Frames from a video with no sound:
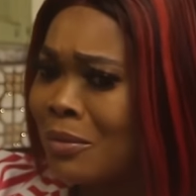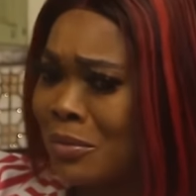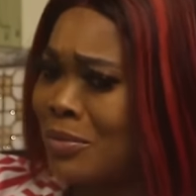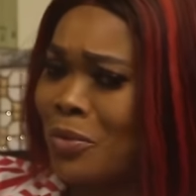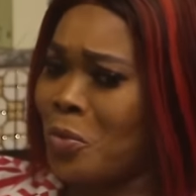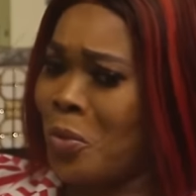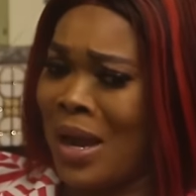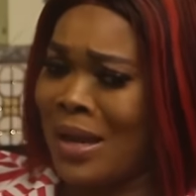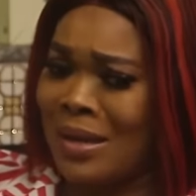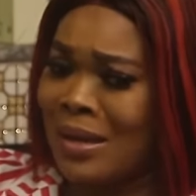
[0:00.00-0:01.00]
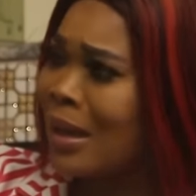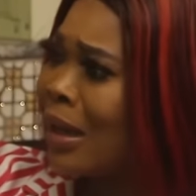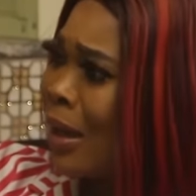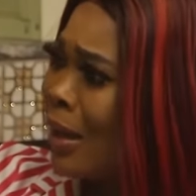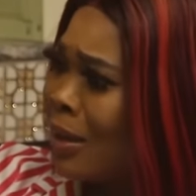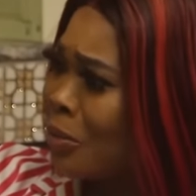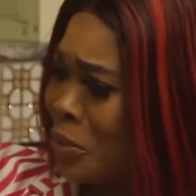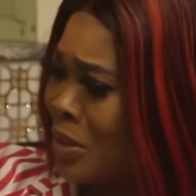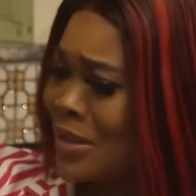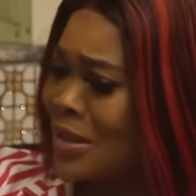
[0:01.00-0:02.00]
Why?
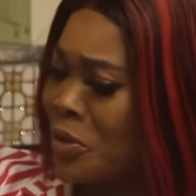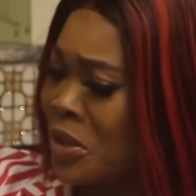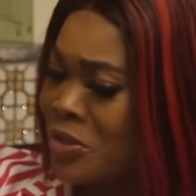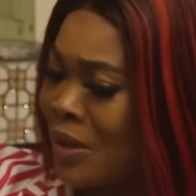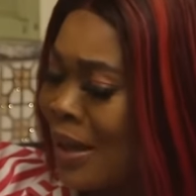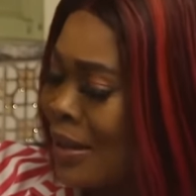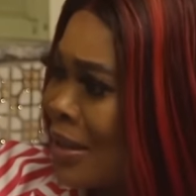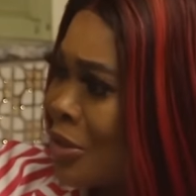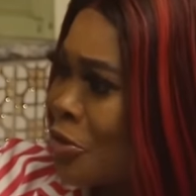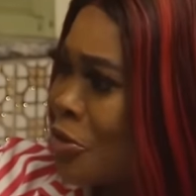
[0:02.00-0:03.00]
What is he going to Canada to